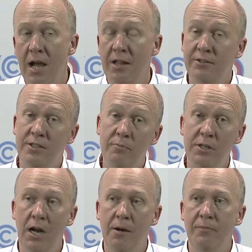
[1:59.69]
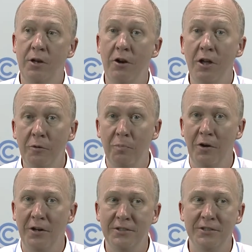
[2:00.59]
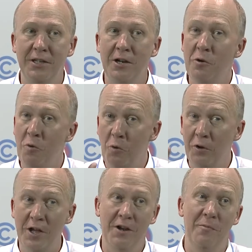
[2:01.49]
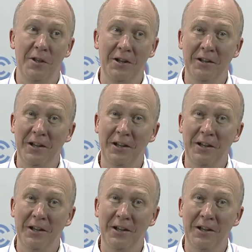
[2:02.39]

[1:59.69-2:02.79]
At the same time, there are other parties that say, no, hold on a minute